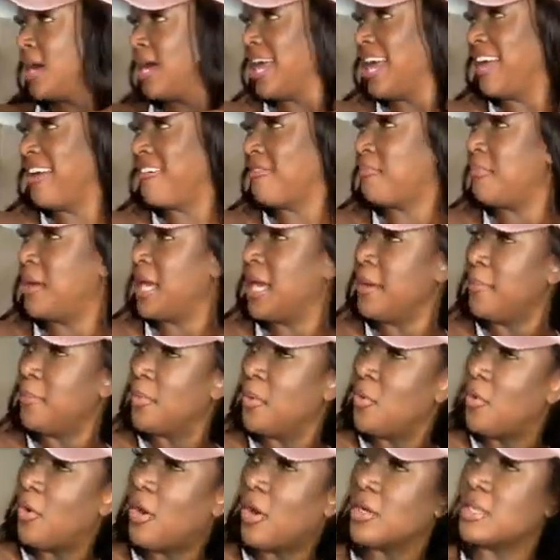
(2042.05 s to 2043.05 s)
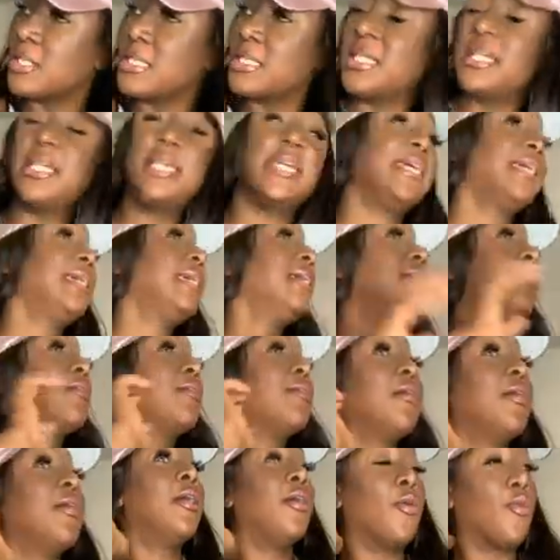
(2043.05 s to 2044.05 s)
if people are sitting
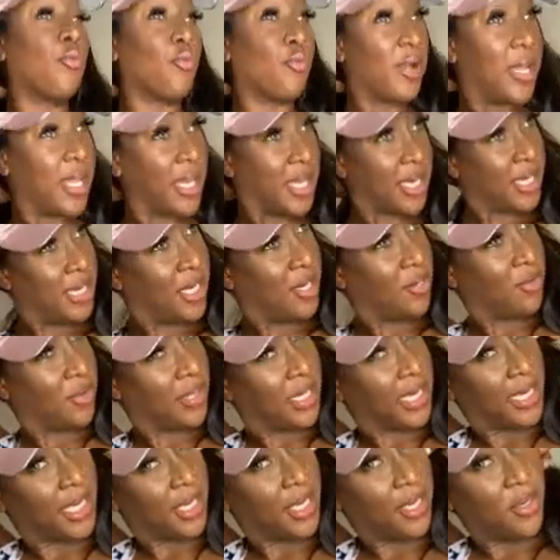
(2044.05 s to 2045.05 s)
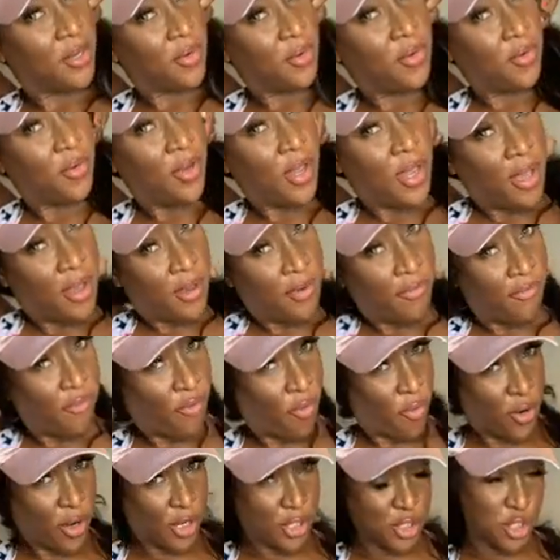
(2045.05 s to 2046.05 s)
here ridiculing you
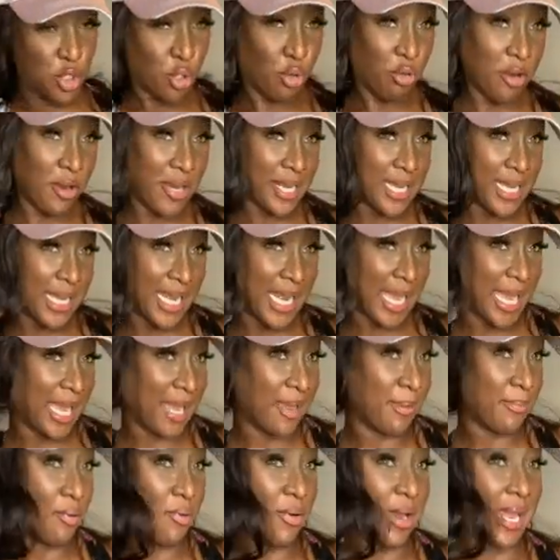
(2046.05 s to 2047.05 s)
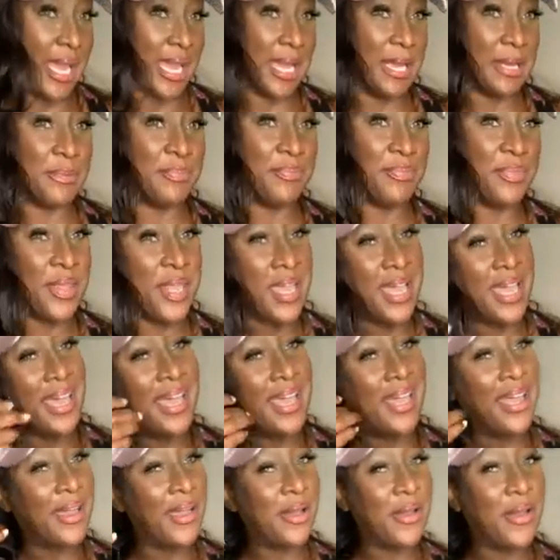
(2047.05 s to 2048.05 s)
for twerking and praying,
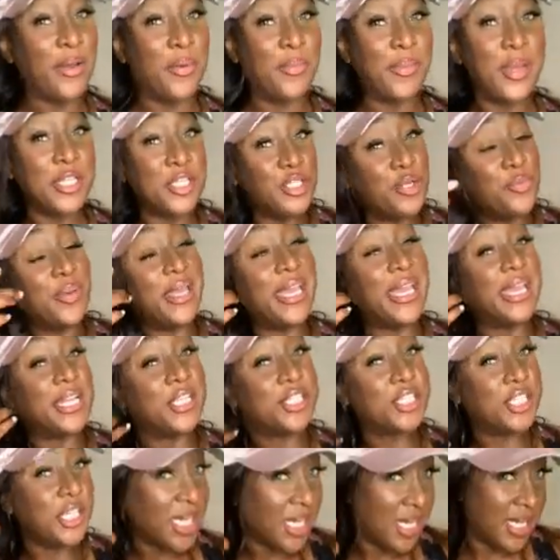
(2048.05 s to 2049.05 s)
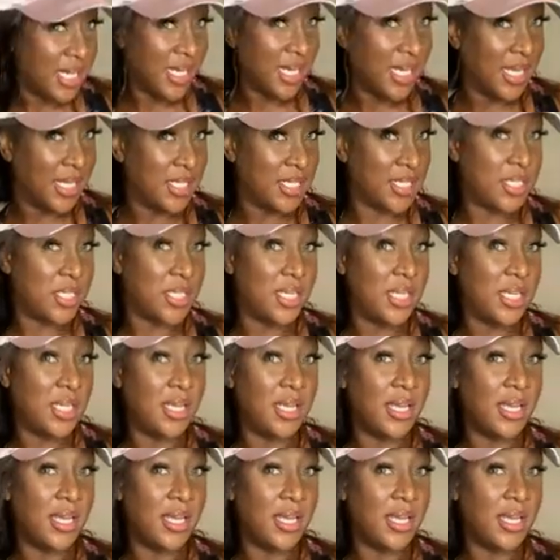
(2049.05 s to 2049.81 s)
bitch, you're being judged.